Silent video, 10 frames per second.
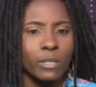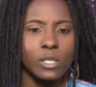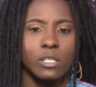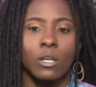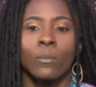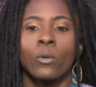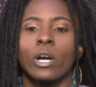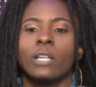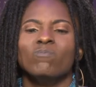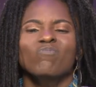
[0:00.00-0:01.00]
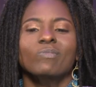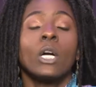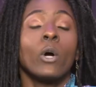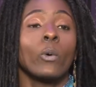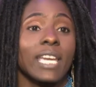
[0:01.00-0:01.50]
It was now more,
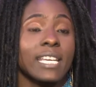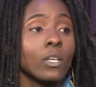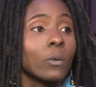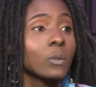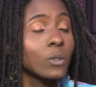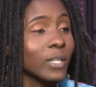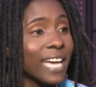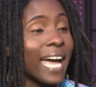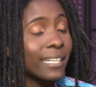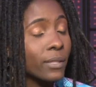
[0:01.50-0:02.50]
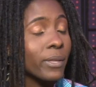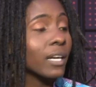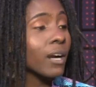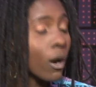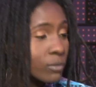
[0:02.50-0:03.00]
okay, so who's going to handle the
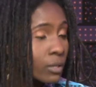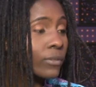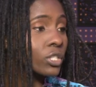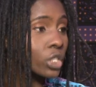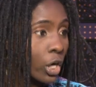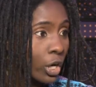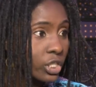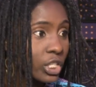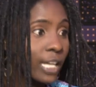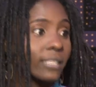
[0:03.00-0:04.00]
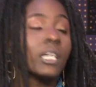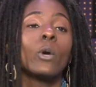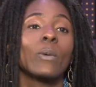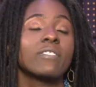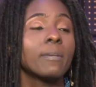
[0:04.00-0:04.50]
accounts of the church, and
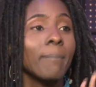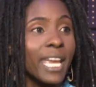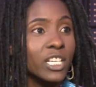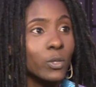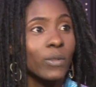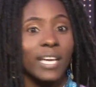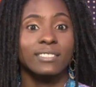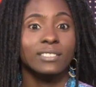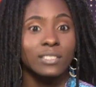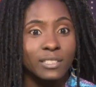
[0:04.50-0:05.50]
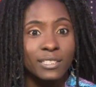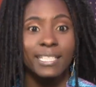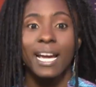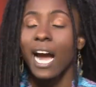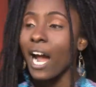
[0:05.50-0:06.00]
we have to make sure that
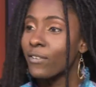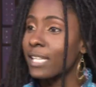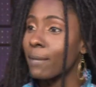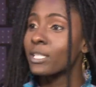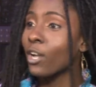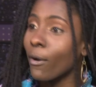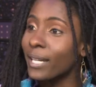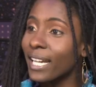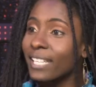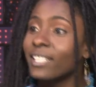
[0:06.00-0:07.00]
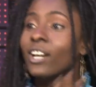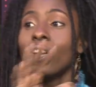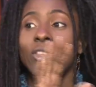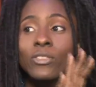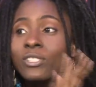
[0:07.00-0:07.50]
then harvest time is coming, and
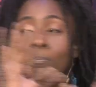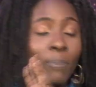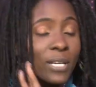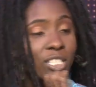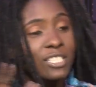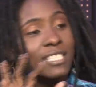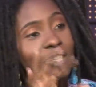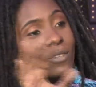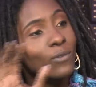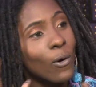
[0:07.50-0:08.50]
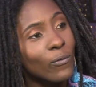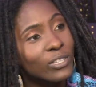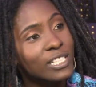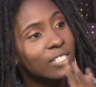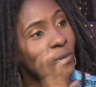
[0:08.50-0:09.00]
the special set of
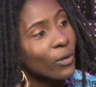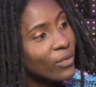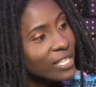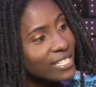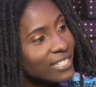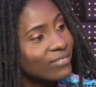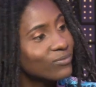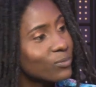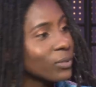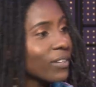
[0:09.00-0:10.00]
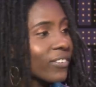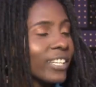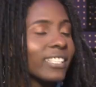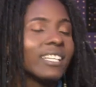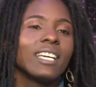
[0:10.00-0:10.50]
offering is for this and whatever.
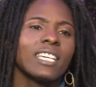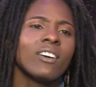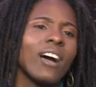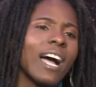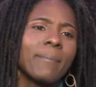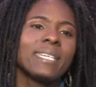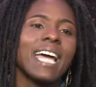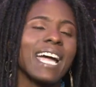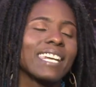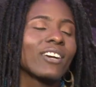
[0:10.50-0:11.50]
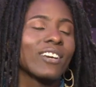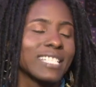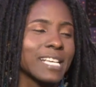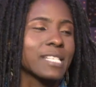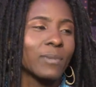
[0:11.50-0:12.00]
And I had a
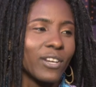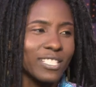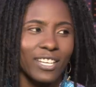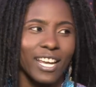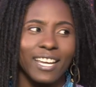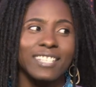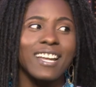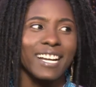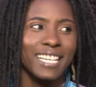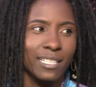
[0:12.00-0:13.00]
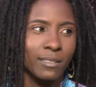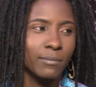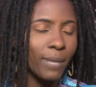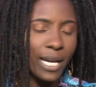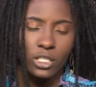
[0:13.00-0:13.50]
great experience, and I'm not
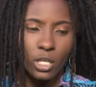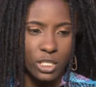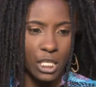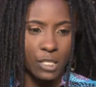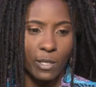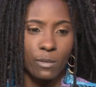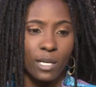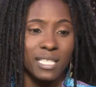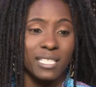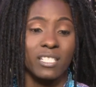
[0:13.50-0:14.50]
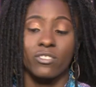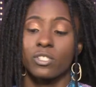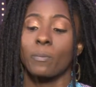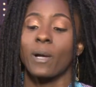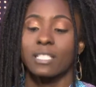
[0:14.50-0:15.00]
knocking my church experience because it is
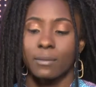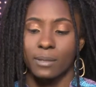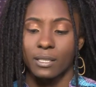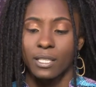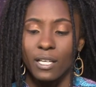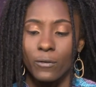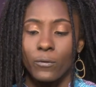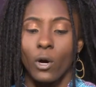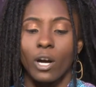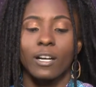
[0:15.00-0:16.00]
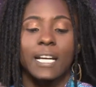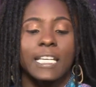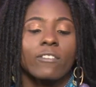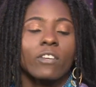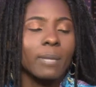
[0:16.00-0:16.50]
responsible for
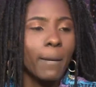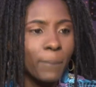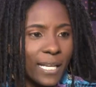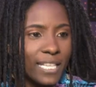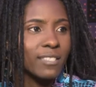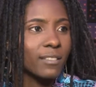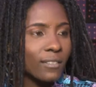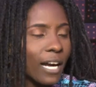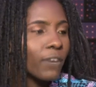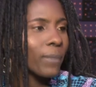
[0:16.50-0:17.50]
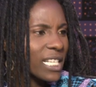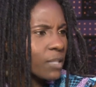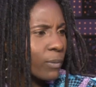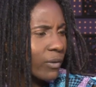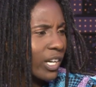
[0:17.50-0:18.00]
giving me a place to have my
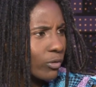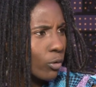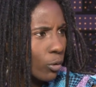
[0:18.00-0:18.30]
spirit grow.